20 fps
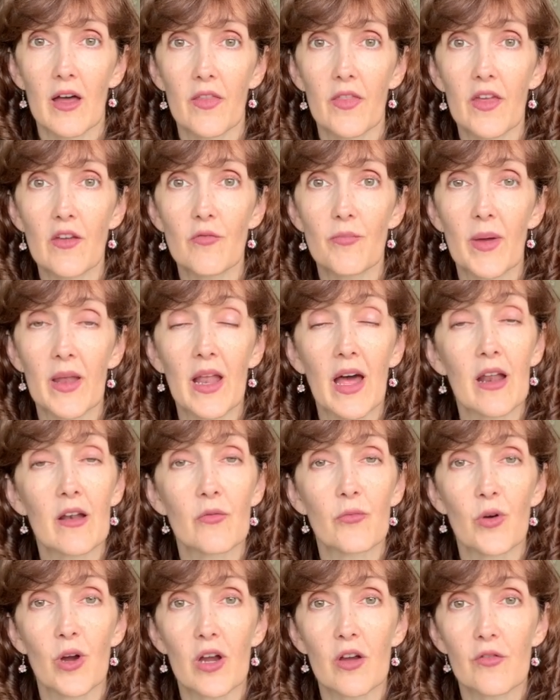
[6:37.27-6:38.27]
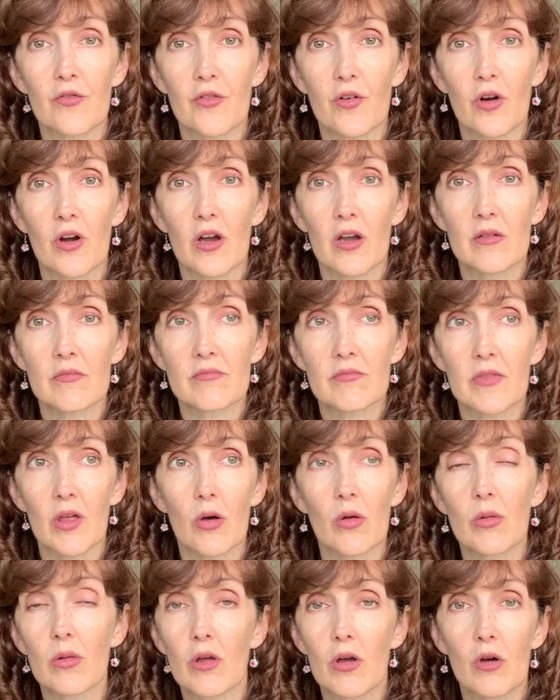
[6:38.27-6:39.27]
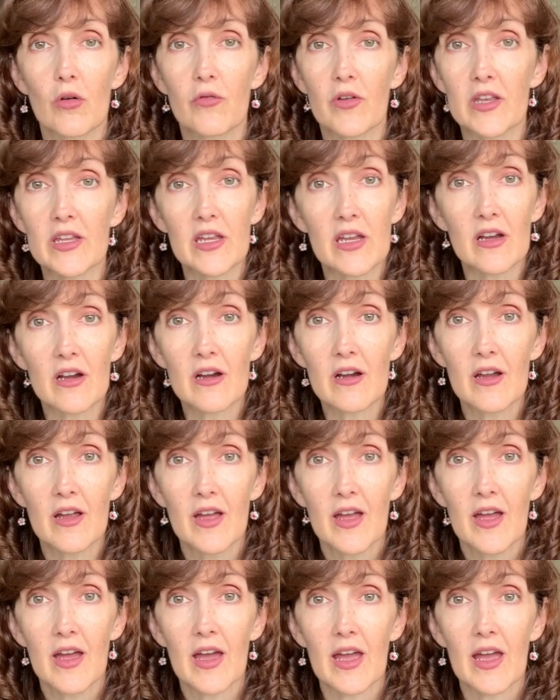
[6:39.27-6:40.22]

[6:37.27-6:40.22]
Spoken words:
They've been out of work for the whole COVID year.